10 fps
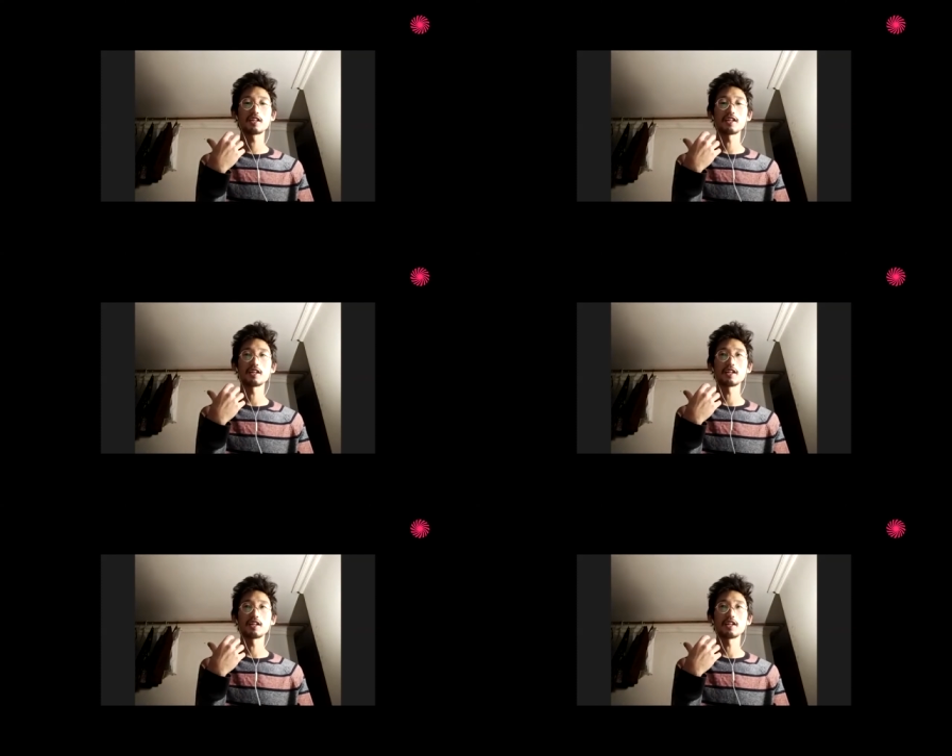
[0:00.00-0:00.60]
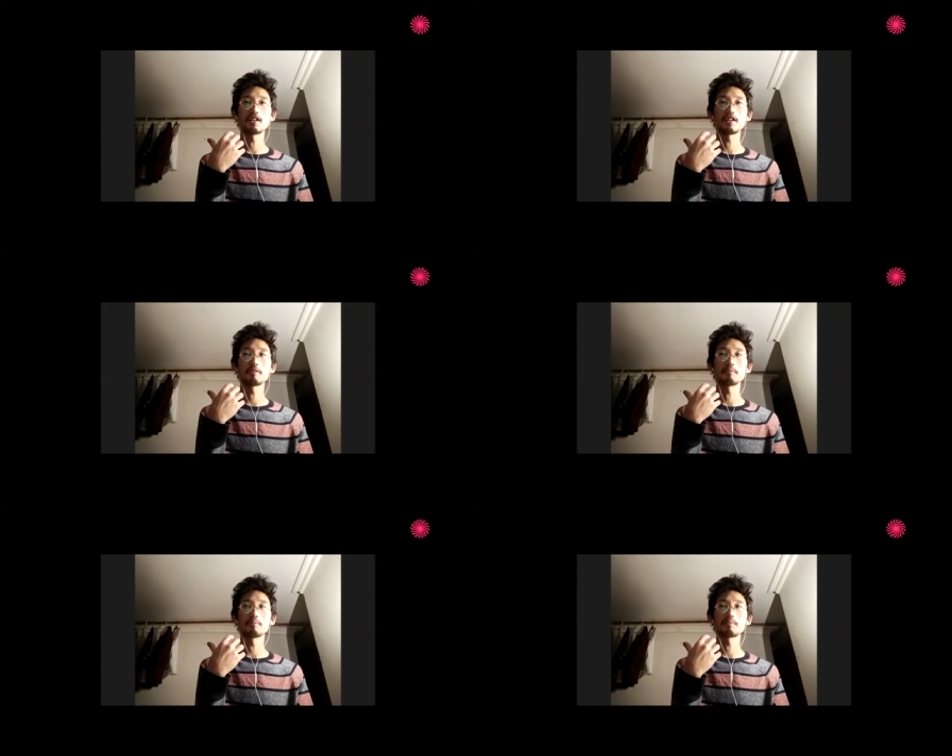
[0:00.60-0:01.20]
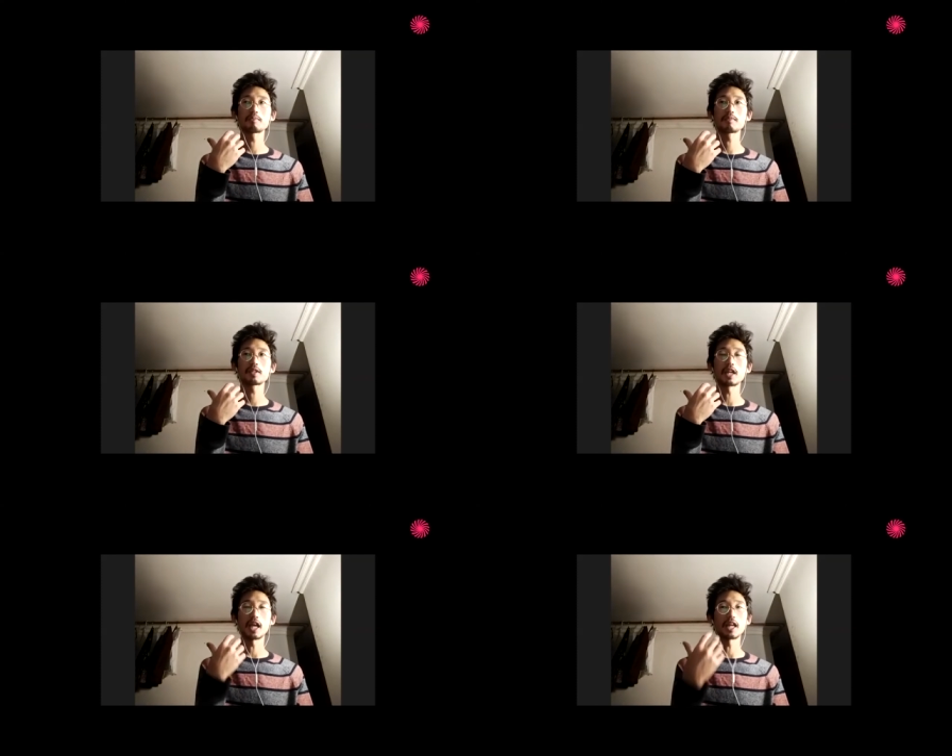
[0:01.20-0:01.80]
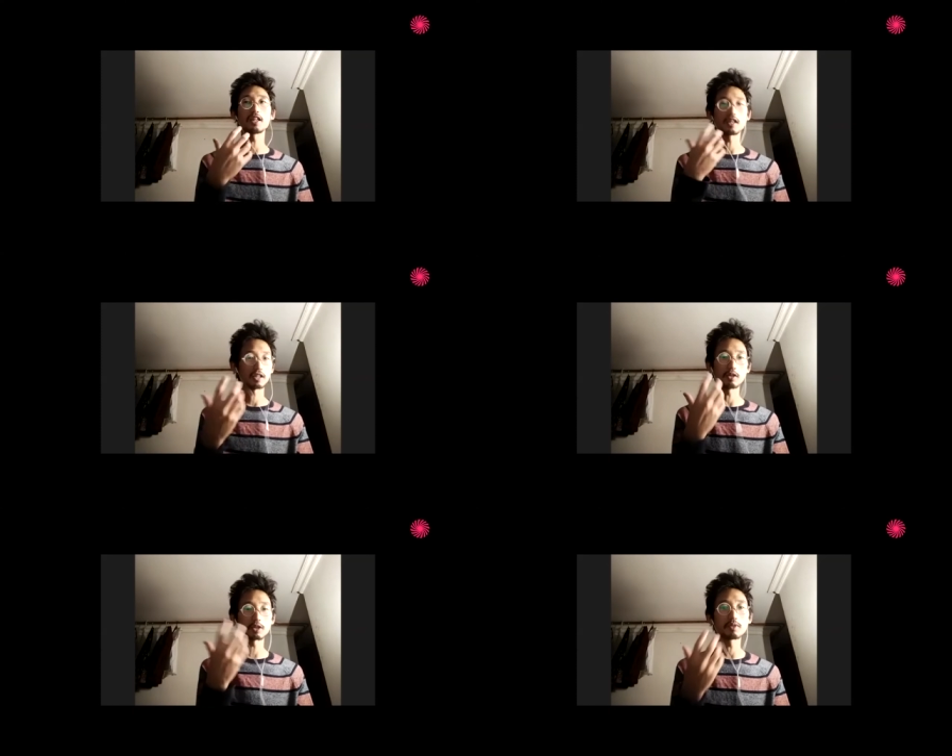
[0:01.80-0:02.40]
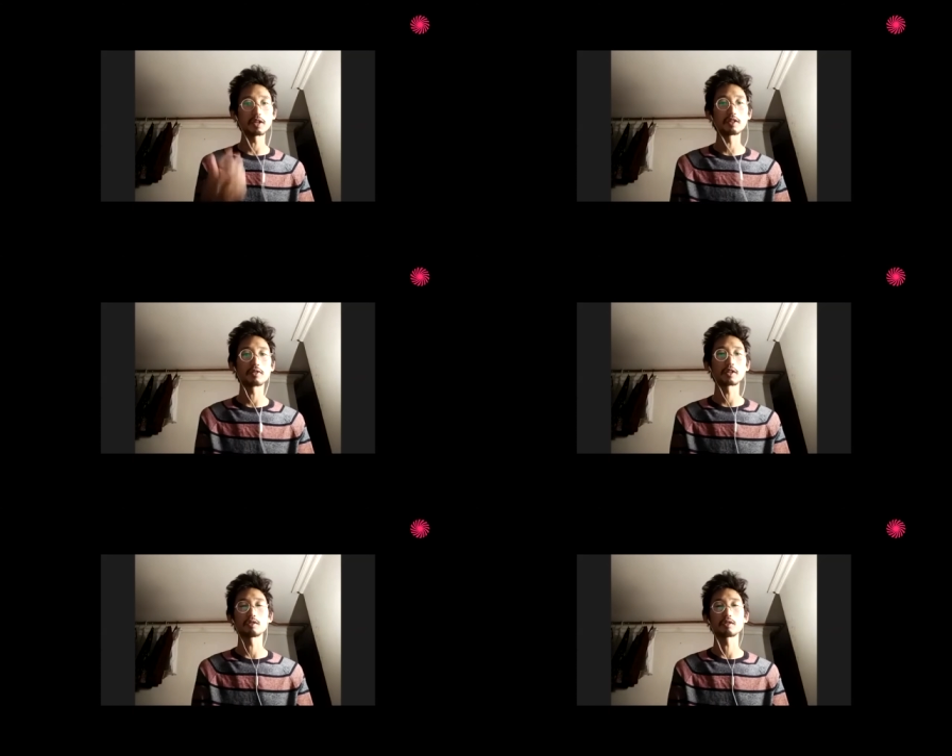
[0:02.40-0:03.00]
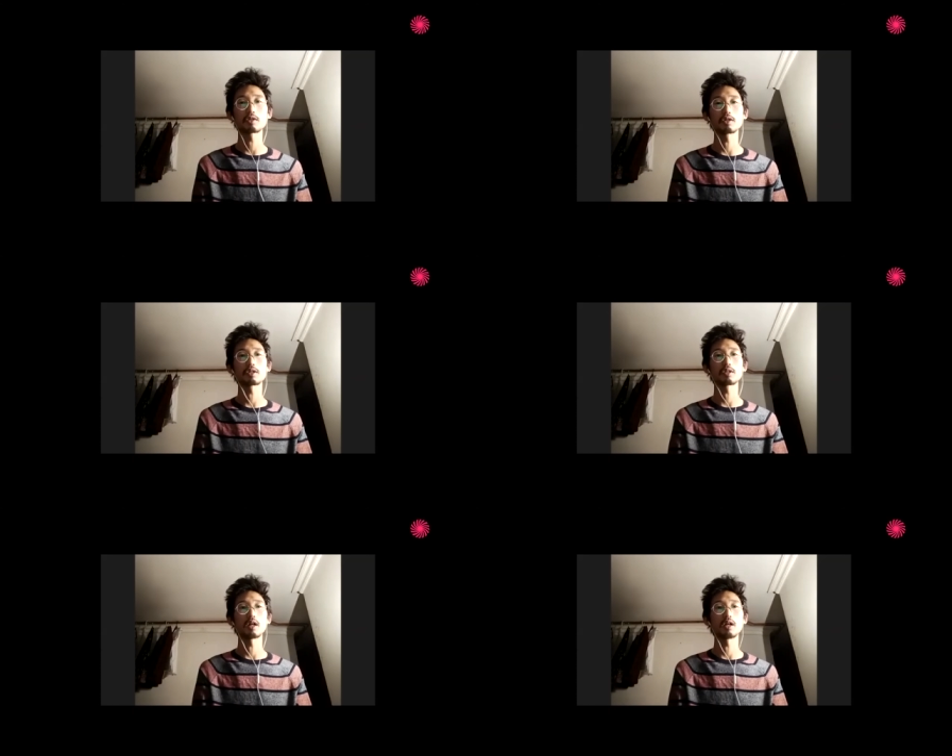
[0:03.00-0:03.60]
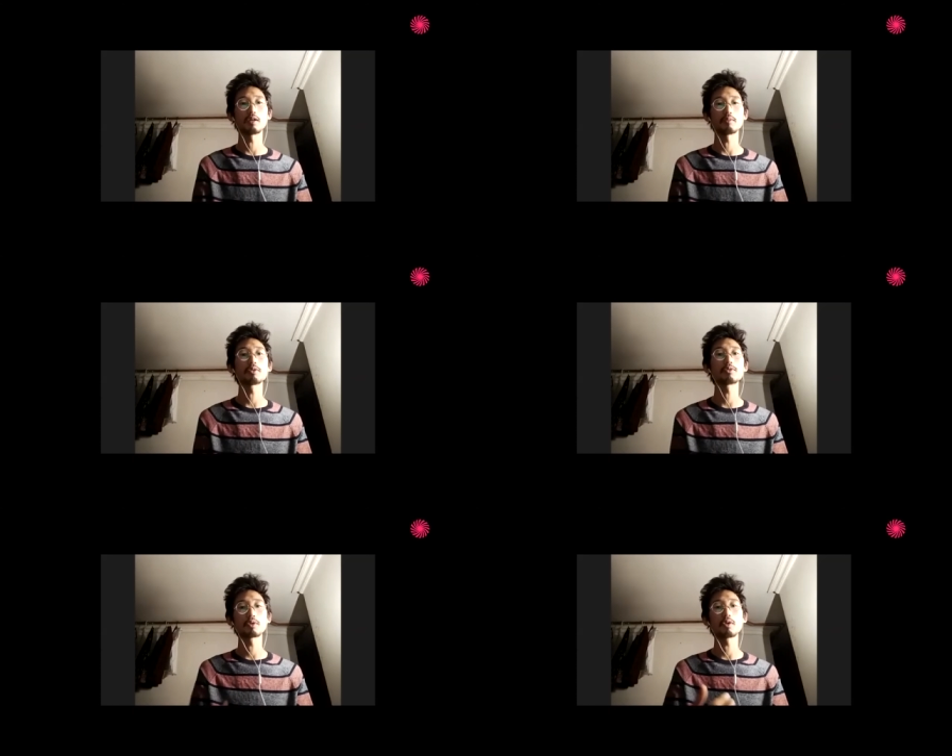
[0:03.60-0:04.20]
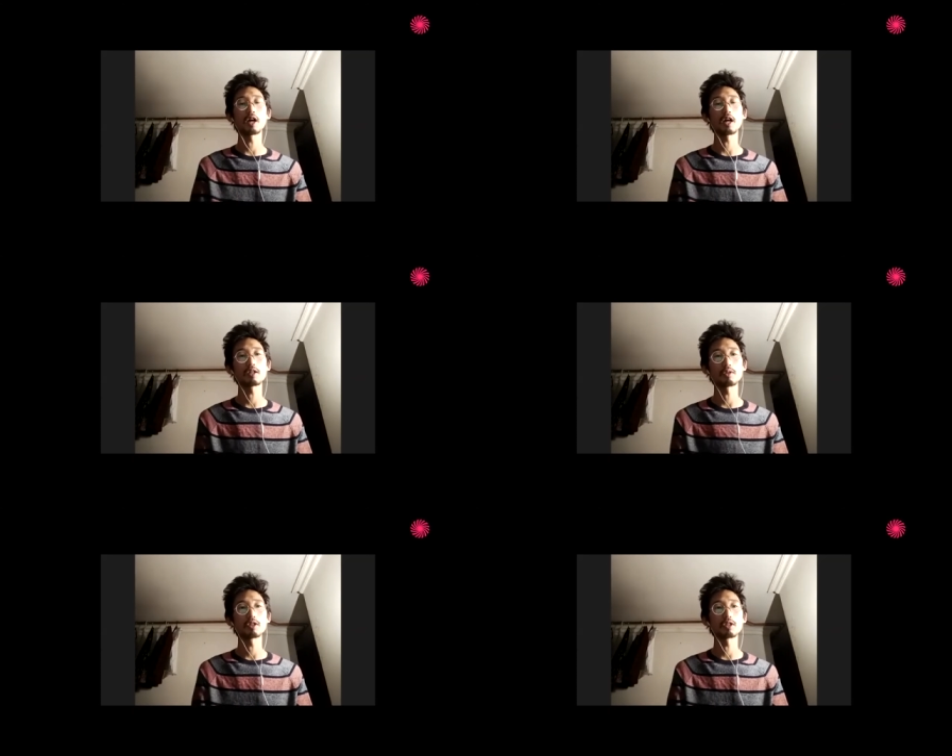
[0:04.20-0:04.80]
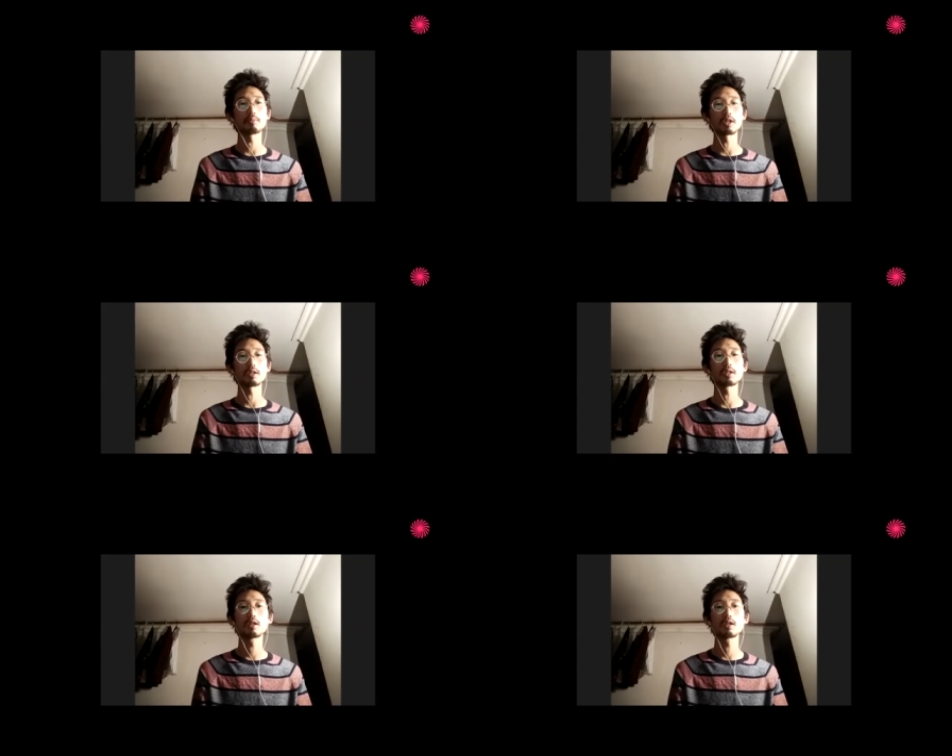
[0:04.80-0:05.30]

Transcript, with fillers: uh, and it, it was very difficult because um, before I had only made